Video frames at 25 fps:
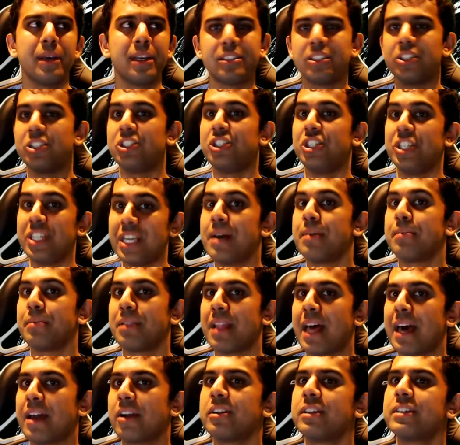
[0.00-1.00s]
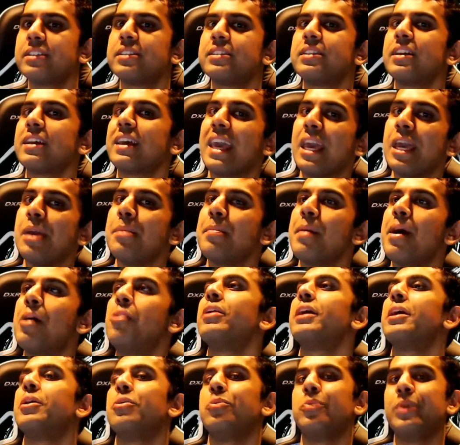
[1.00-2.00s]
the G M Ladder List came out
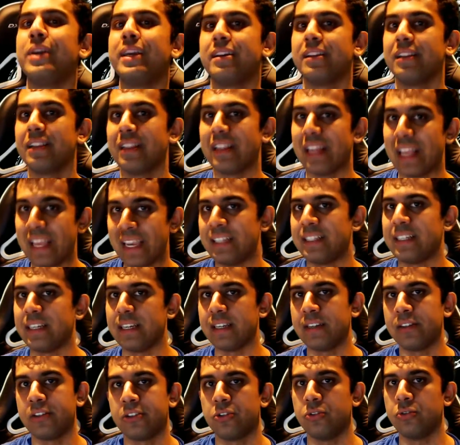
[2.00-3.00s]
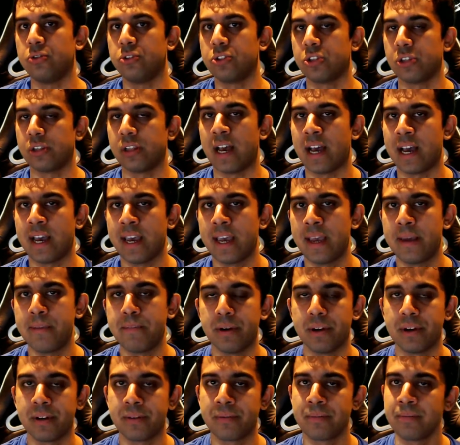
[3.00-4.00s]
a week late into July,
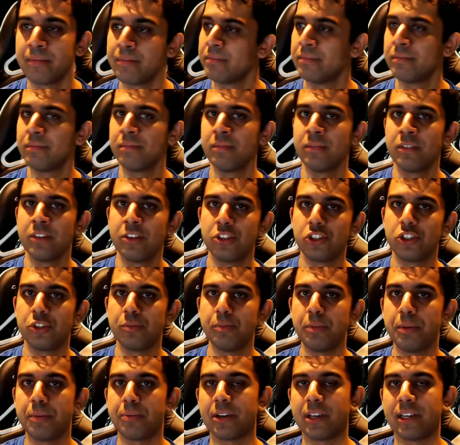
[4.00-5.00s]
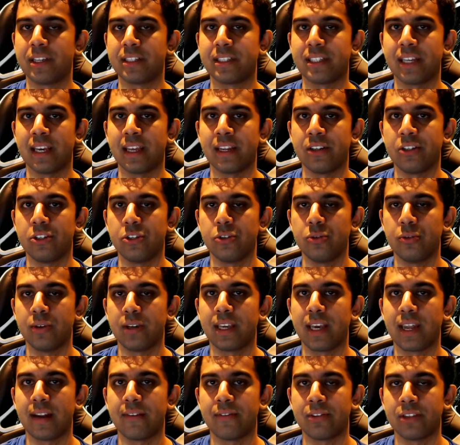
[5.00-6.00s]
but should be pretty exciting to uh,
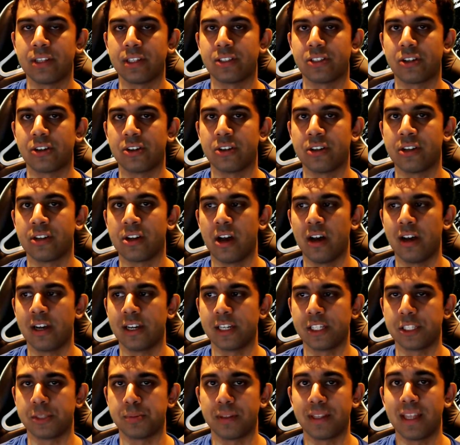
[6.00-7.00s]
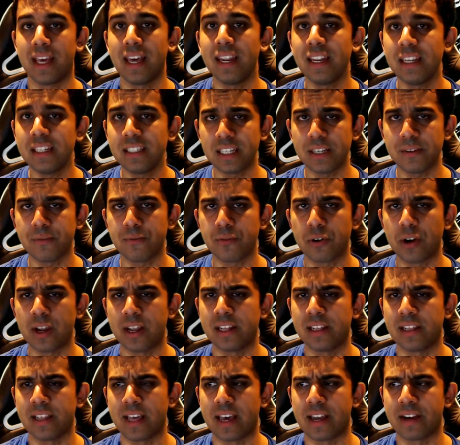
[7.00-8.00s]
get everything started in August. But that is it for N A
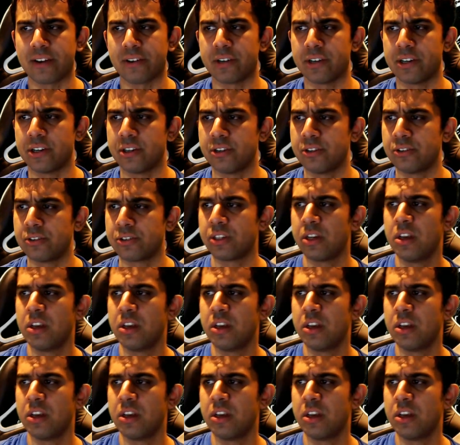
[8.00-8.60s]
Ladder Heroes.